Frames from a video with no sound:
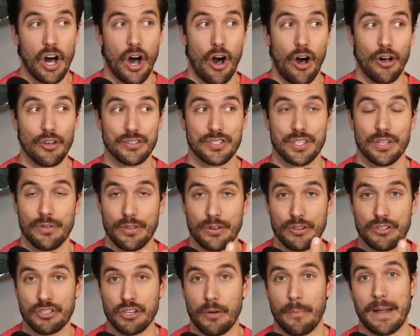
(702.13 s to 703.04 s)
Also,
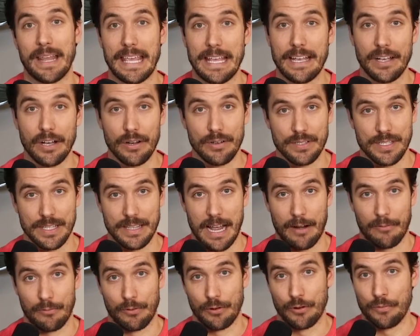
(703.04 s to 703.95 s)
there's so many egos in
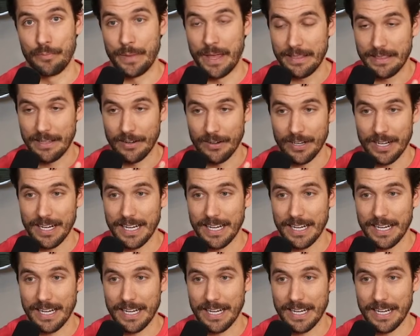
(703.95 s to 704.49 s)
that room that they're